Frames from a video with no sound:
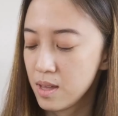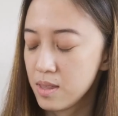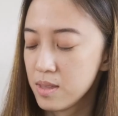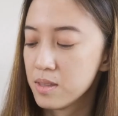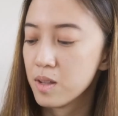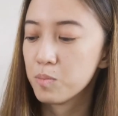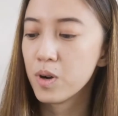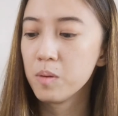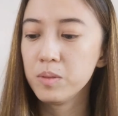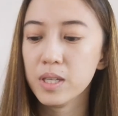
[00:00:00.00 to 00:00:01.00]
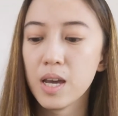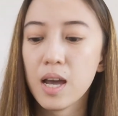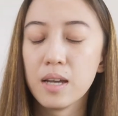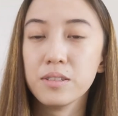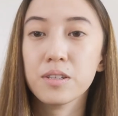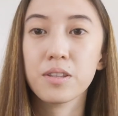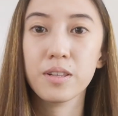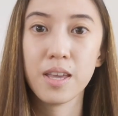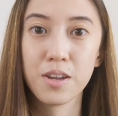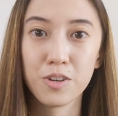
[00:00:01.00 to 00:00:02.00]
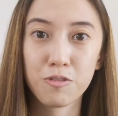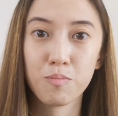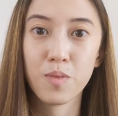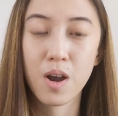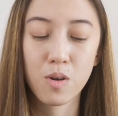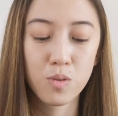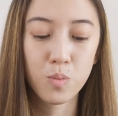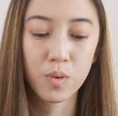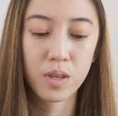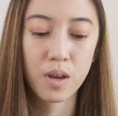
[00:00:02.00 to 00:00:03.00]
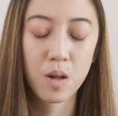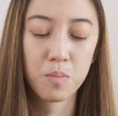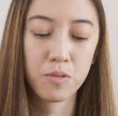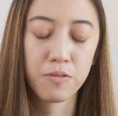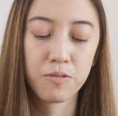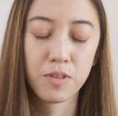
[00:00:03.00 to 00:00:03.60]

And then I'll probably add another layer of brown with the help of